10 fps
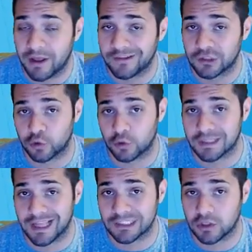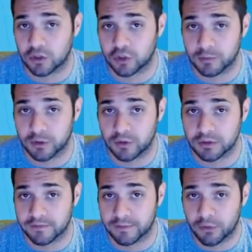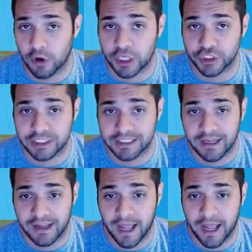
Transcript: the short/long-term goals of the project,